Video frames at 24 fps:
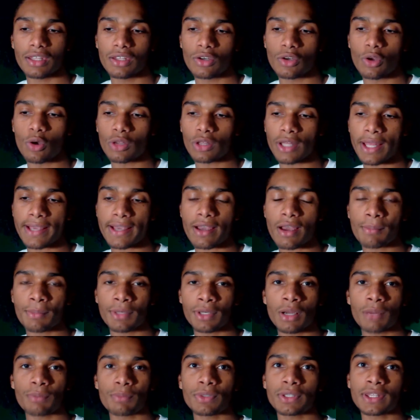know, like,
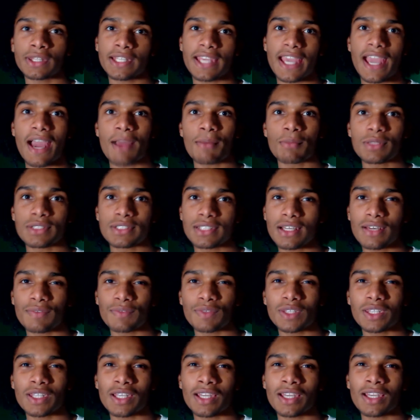coming up with the cameras and
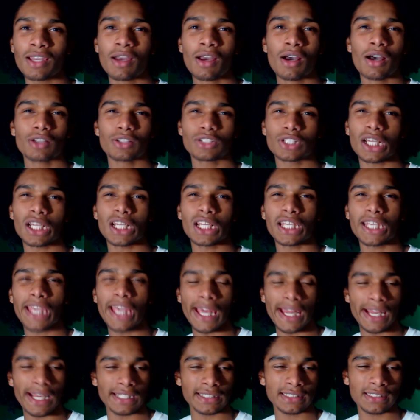everything, trying to
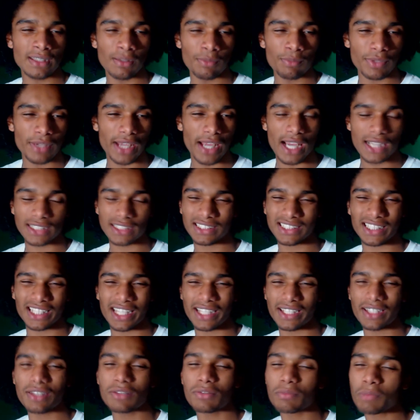get some reaction.
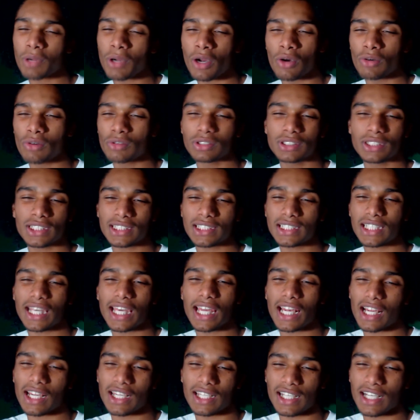Like, bro, just
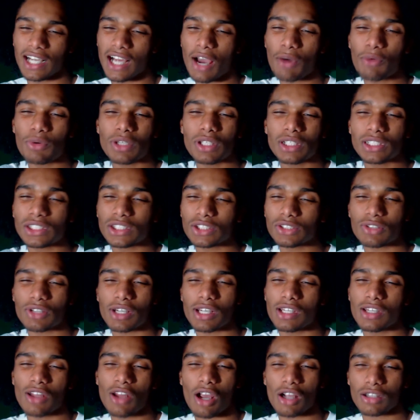get out of here. I would have
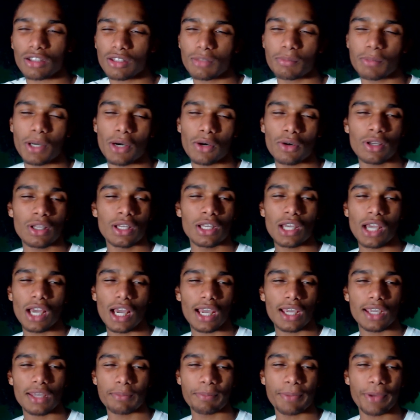straight knocked them out.
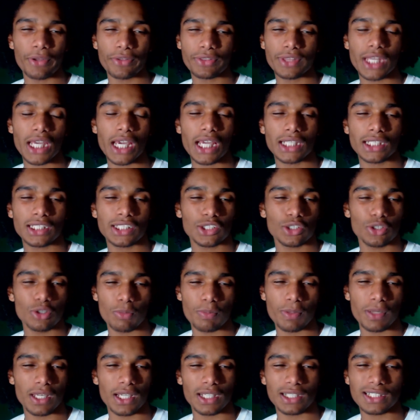I ain't about that
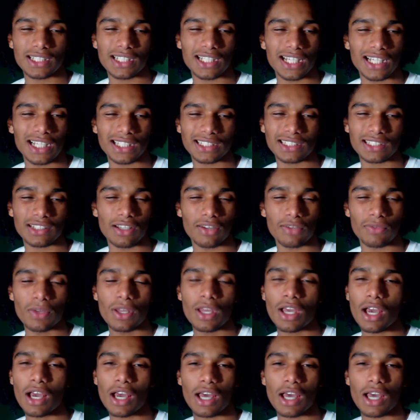stupid internet stuff.